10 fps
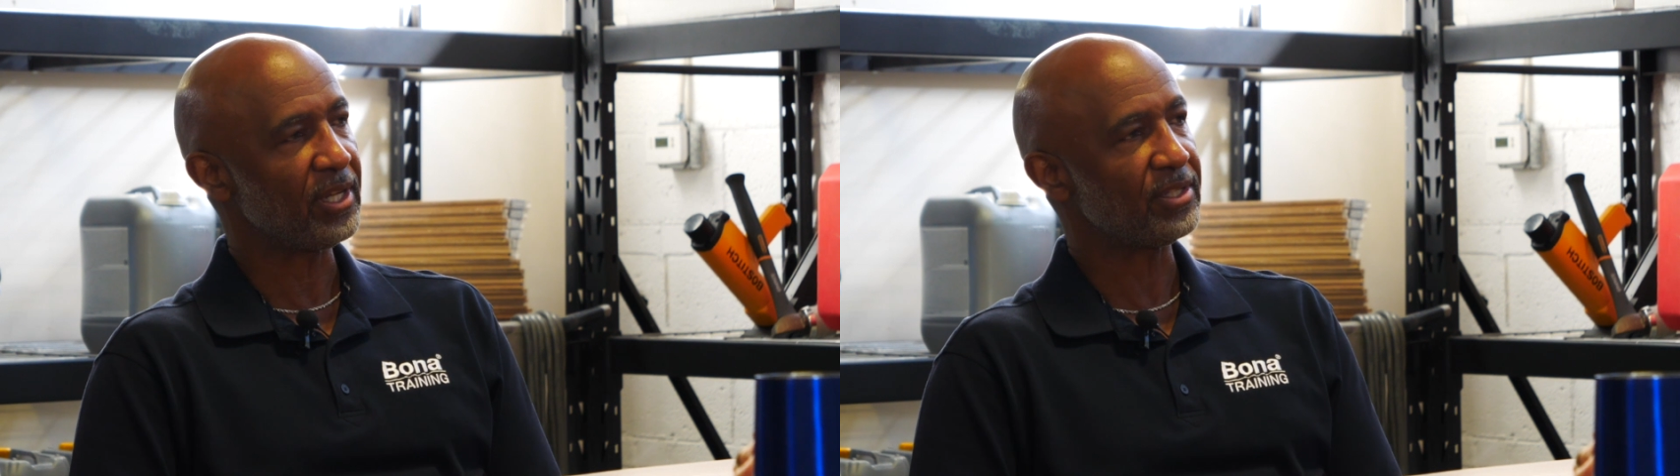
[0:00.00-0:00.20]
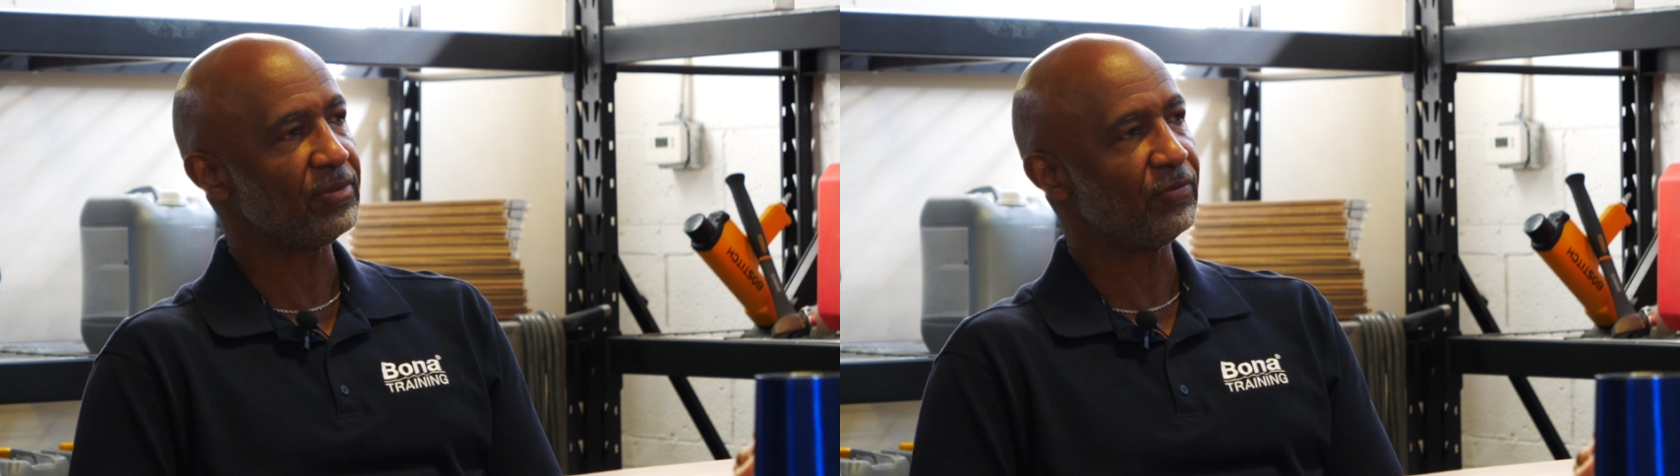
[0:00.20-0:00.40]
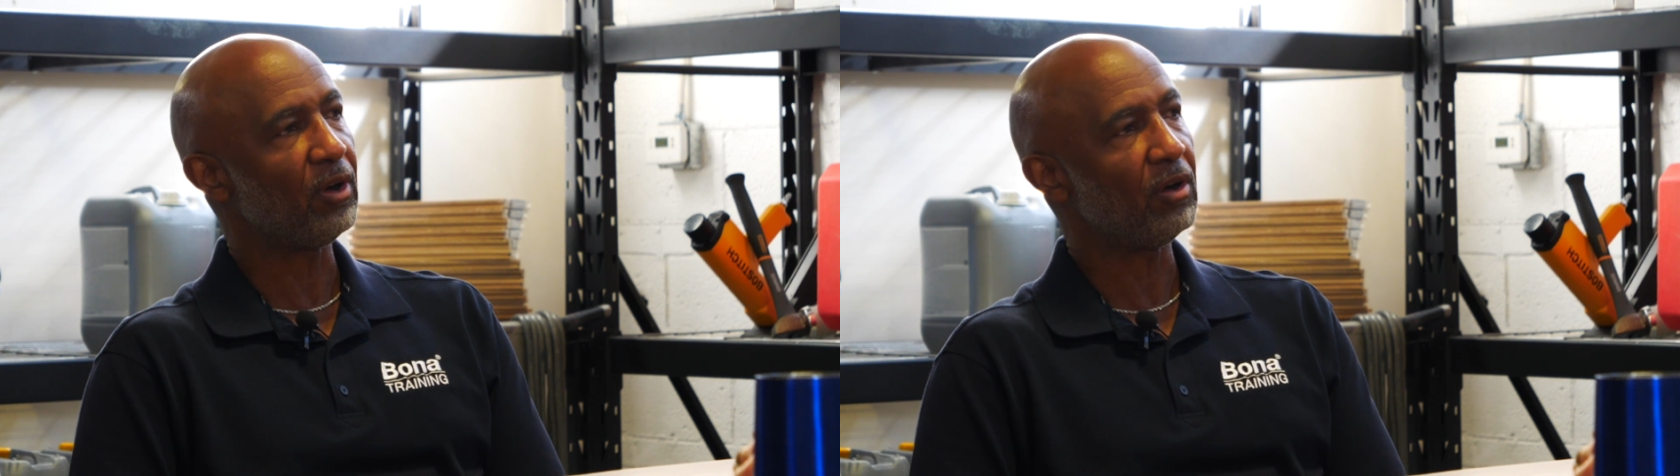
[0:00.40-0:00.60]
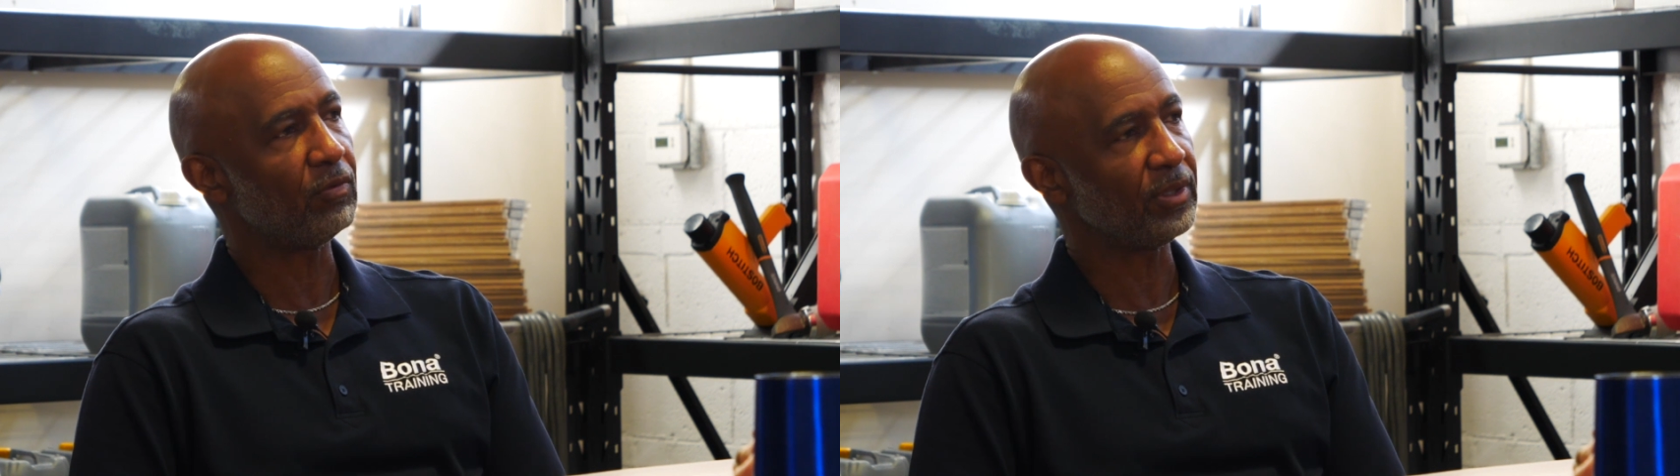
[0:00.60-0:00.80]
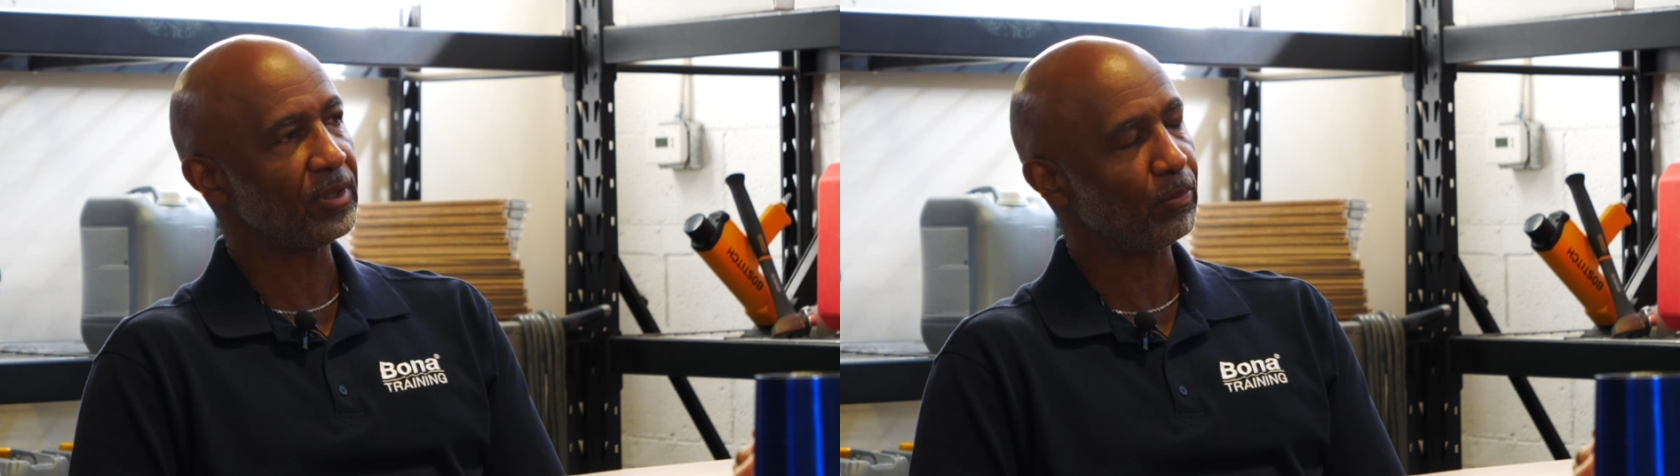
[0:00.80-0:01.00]
that's
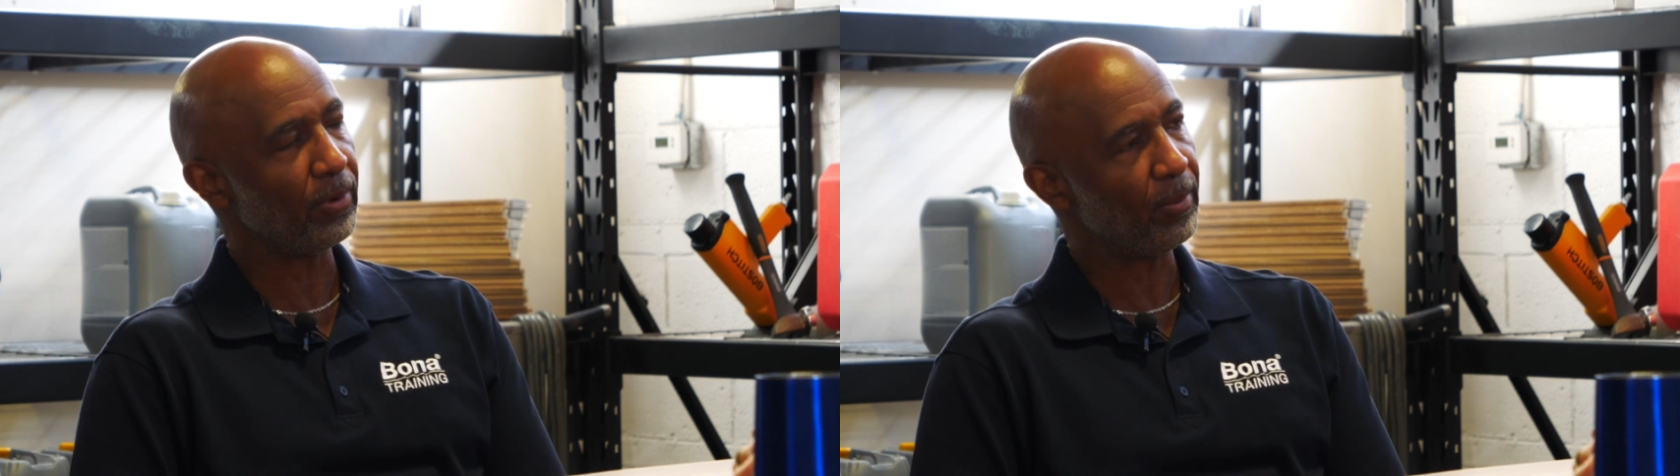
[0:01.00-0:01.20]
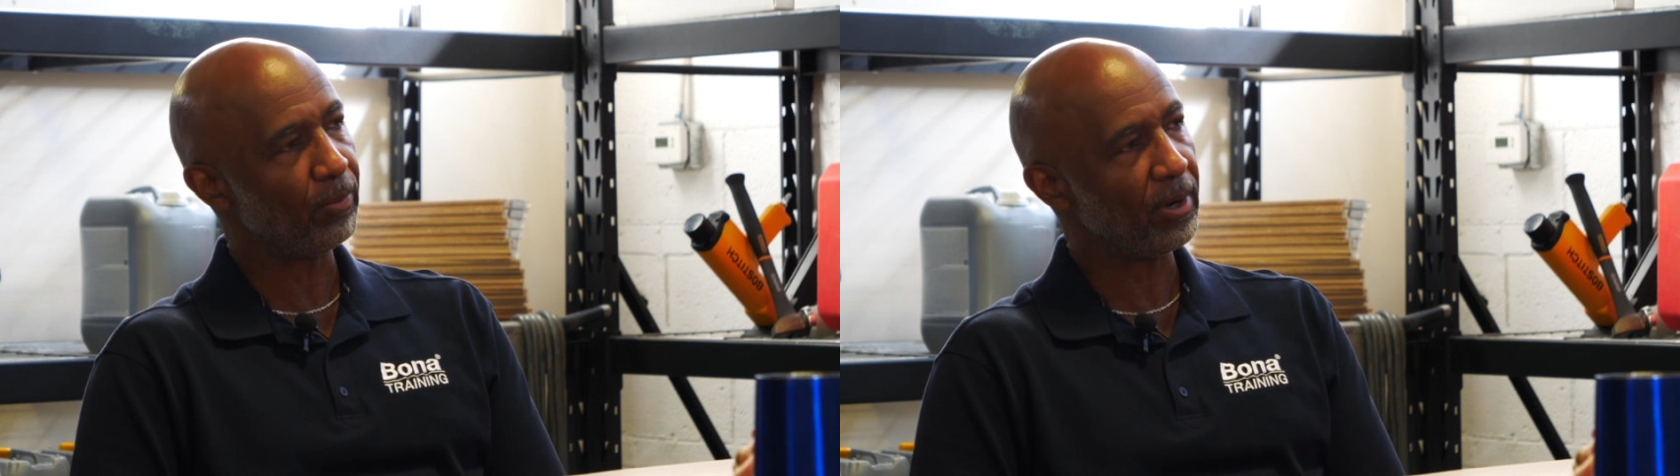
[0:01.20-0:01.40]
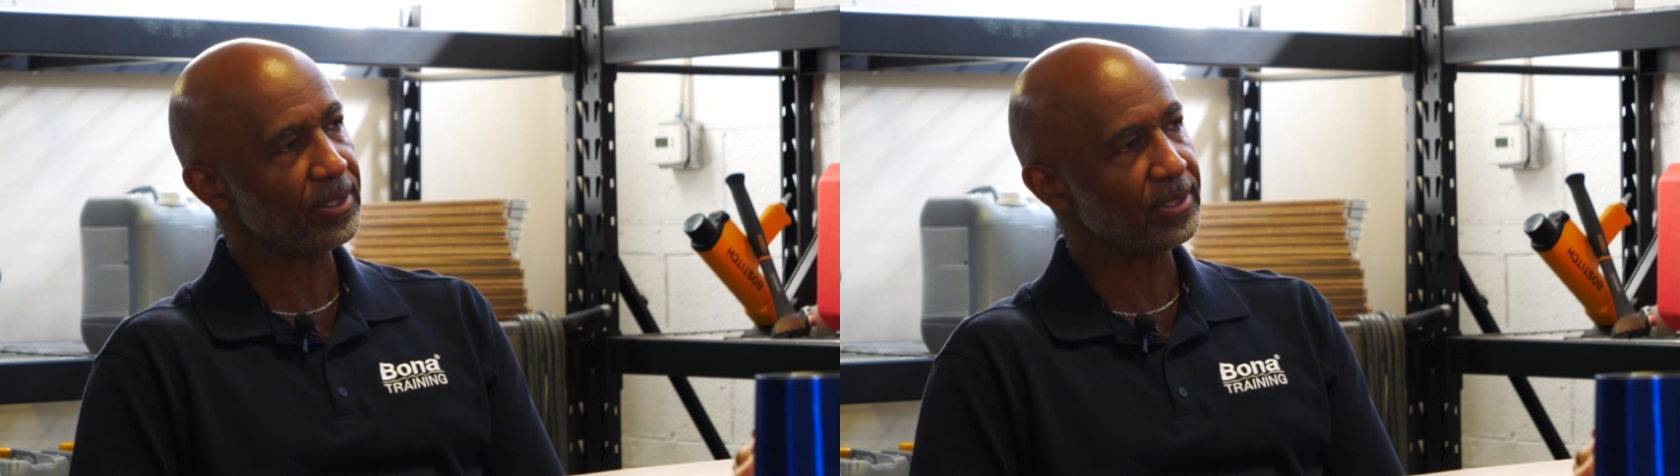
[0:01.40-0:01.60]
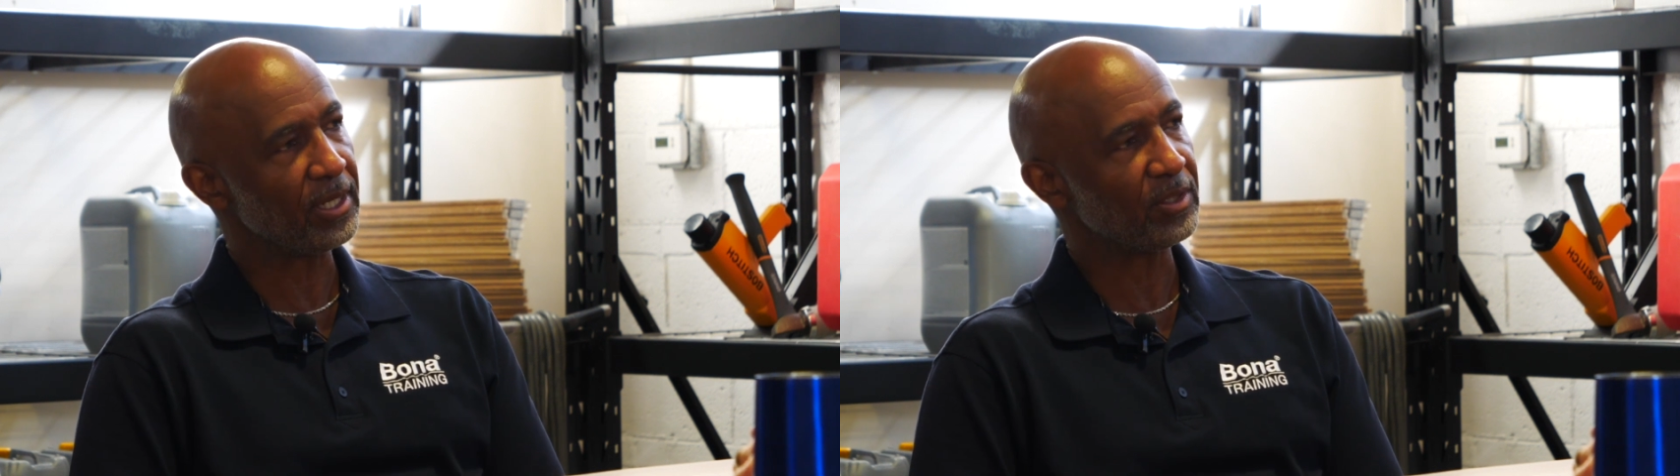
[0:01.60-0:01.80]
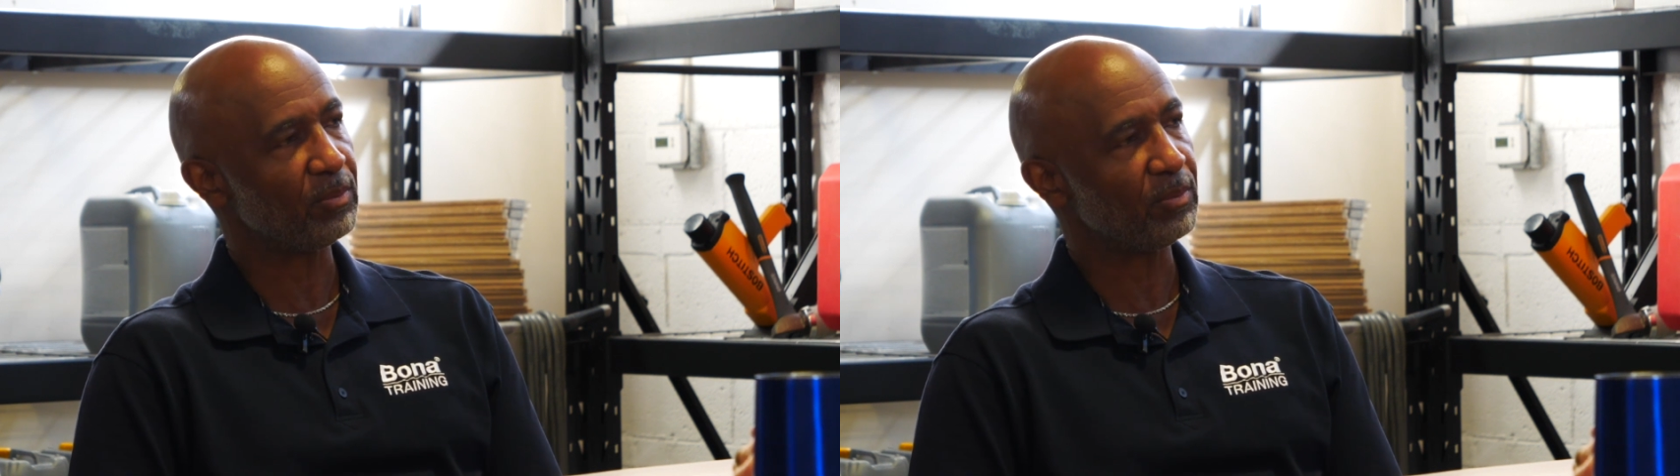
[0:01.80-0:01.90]
involved with the prep process,